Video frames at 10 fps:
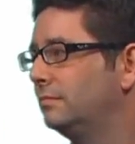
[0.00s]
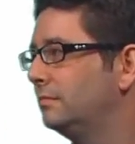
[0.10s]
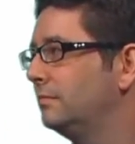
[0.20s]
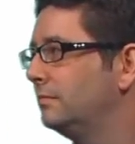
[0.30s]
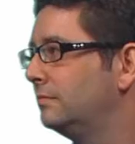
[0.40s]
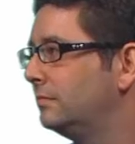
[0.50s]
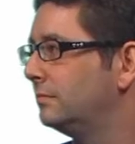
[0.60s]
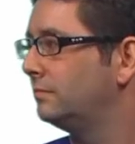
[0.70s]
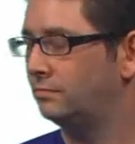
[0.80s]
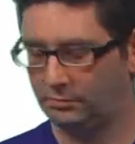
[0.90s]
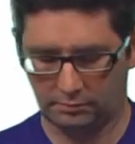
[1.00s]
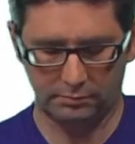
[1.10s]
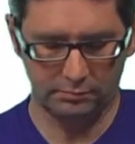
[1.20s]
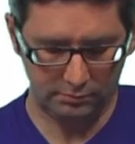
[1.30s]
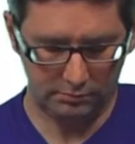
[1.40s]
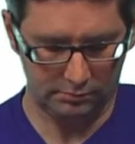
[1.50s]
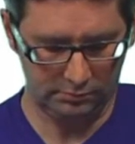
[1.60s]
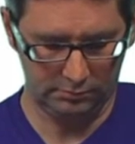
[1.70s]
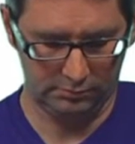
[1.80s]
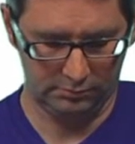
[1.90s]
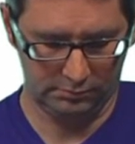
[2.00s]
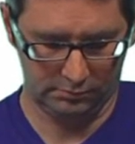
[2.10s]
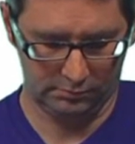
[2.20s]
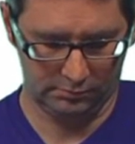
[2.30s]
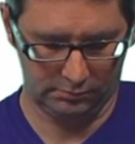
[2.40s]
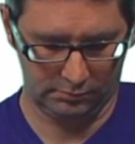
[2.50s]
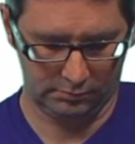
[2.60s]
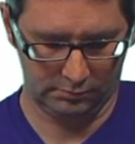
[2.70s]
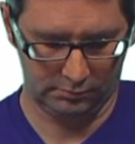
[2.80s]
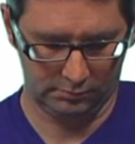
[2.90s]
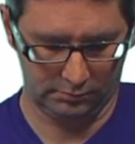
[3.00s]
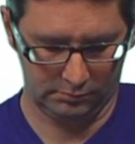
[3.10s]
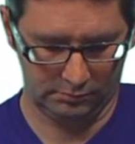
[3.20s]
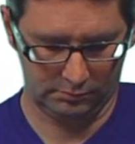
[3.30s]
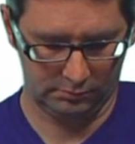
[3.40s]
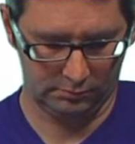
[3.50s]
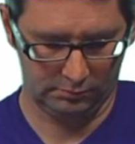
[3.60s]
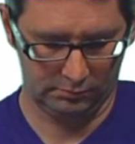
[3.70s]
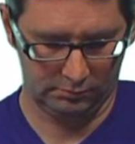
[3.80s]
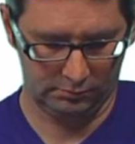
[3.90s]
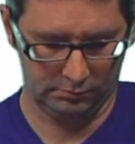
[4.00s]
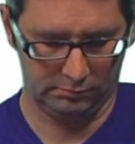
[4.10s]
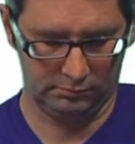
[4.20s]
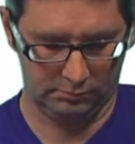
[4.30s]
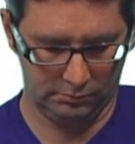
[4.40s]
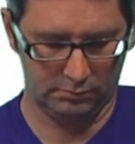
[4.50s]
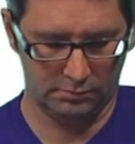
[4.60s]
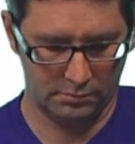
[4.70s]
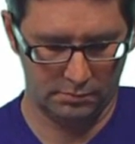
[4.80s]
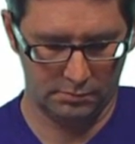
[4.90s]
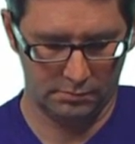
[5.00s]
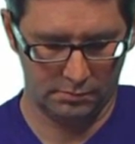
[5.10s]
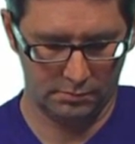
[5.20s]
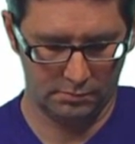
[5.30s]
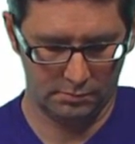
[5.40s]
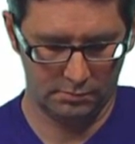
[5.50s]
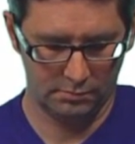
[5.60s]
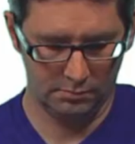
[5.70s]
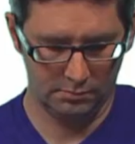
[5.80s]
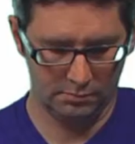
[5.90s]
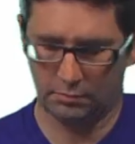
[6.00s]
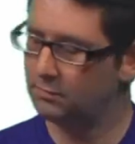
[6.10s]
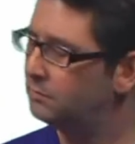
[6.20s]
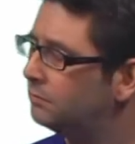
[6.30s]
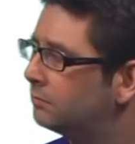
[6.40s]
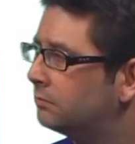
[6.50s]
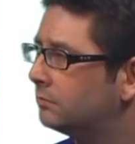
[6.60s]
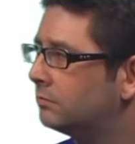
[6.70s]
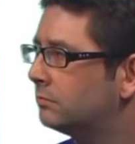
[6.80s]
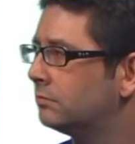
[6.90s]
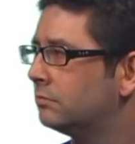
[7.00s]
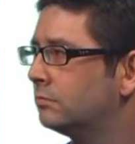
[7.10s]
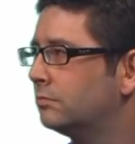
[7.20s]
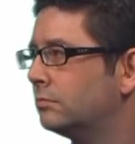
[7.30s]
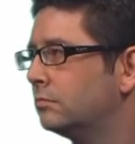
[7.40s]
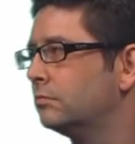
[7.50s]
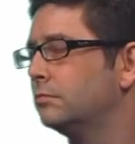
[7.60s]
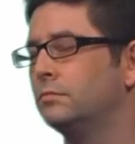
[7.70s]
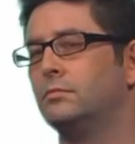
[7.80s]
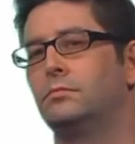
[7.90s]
The person shown says nothing.